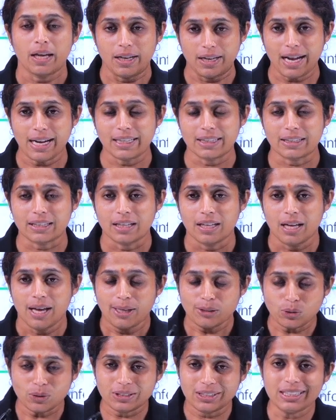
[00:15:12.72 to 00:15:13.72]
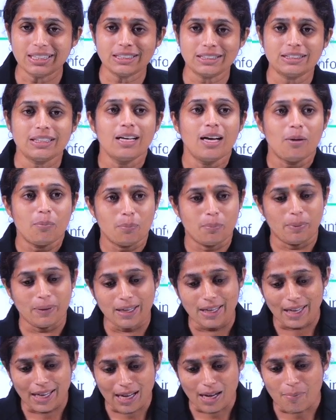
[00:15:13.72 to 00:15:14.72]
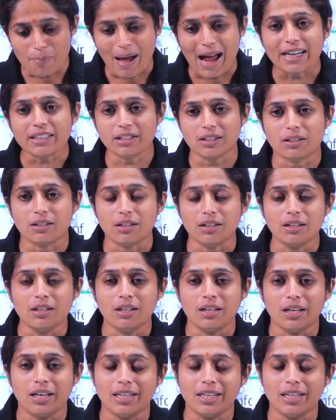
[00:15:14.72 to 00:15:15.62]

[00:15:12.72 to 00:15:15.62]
right. So, this bail matter,